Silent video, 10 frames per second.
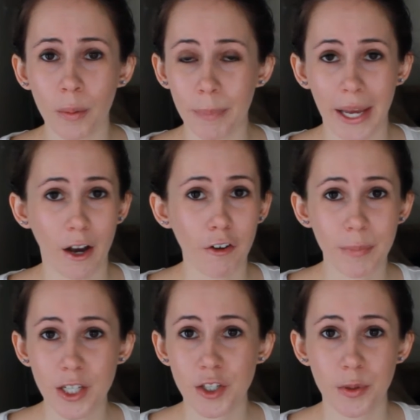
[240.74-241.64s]
and pay off
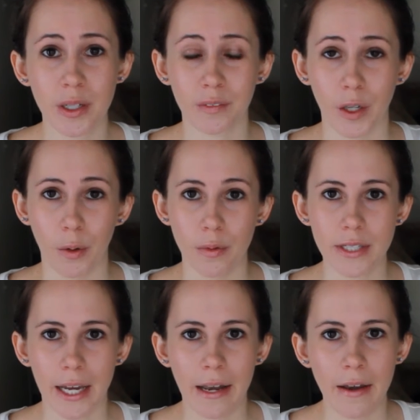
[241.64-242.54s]
my student loans,
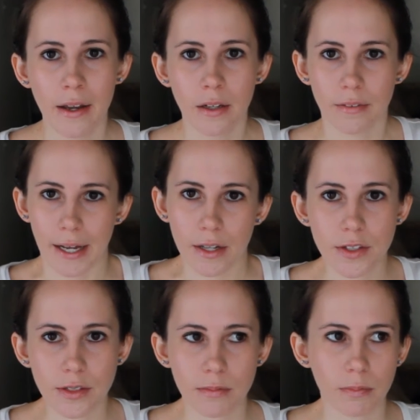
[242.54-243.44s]
and
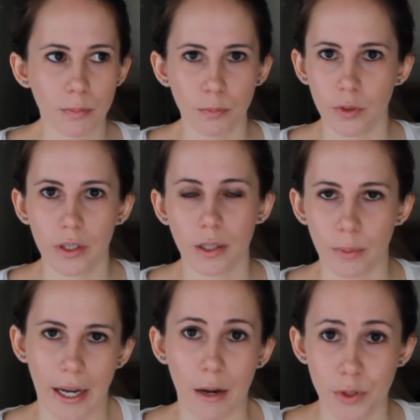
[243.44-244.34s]
that's really
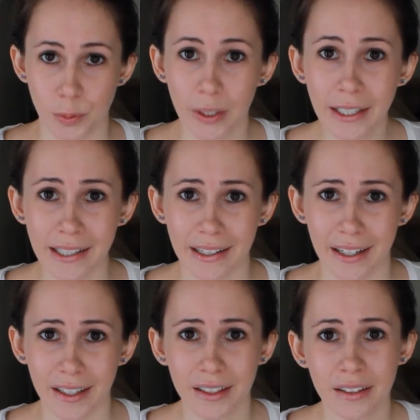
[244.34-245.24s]
why I was working
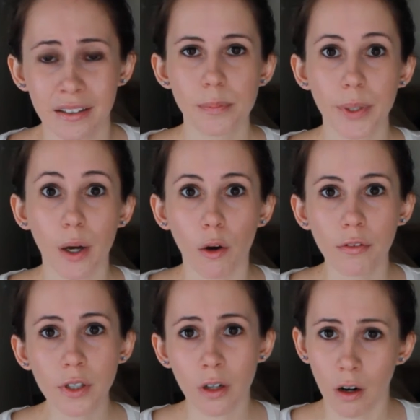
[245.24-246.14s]
there. But
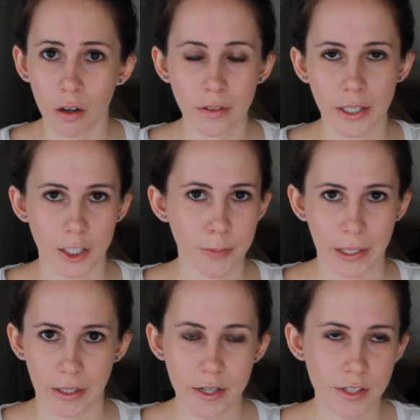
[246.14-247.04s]
overall, the
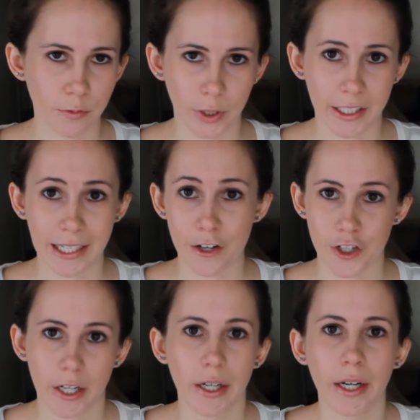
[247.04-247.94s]
experience of working at
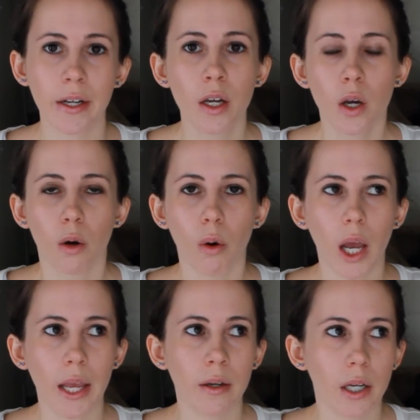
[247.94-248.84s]
Jared,
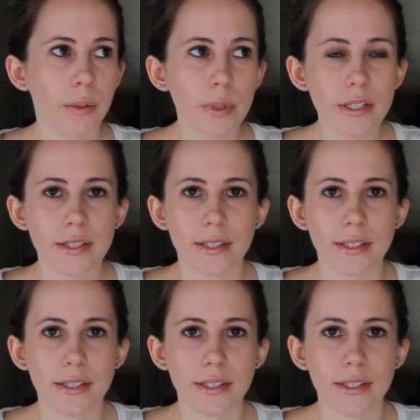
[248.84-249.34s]
it was